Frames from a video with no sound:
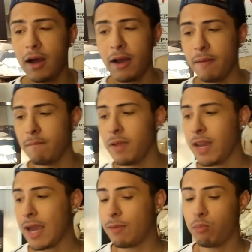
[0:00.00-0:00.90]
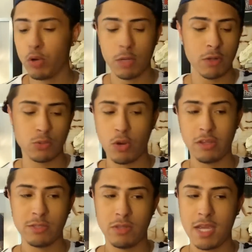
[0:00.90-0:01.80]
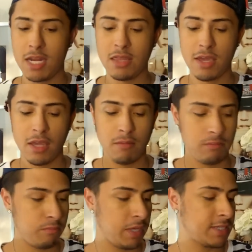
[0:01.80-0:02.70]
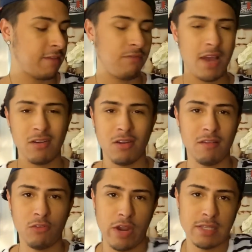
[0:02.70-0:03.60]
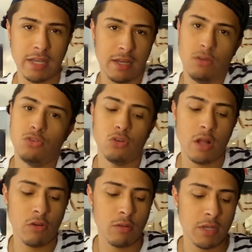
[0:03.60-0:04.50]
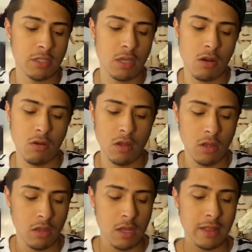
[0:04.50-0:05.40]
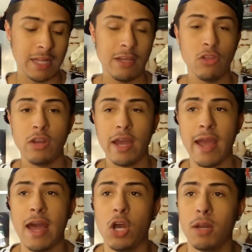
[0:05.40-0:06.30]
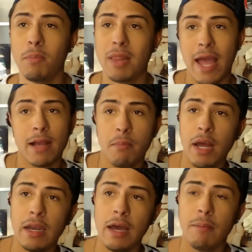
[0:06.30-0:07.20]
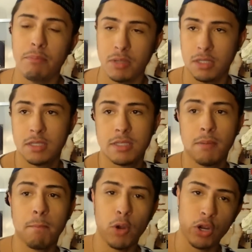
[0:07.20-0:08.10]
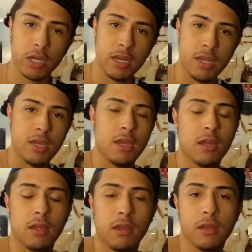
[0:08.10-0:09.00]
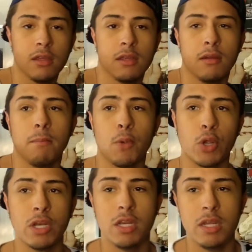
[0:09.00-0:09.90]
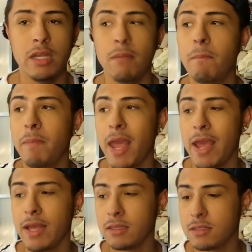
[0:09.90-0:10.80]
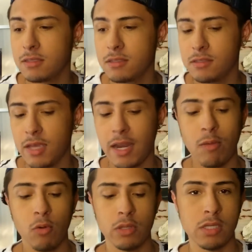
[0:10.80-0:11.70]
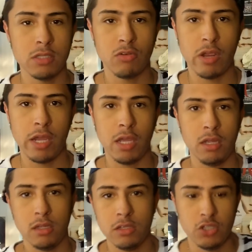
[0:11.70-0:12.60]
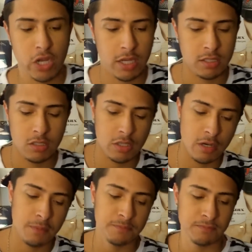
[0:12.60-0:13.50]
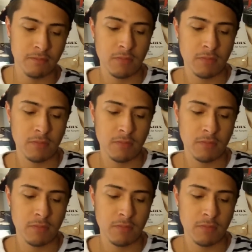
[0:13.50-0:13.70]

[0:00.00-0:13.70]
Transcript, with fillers: Um, and I pretty much wear these with anything because I, I don't know, gray's like a neutral color to me. So, like the other day, I had on a black button up, some burgundy, burgundy pants, and I wore these gray J's. So,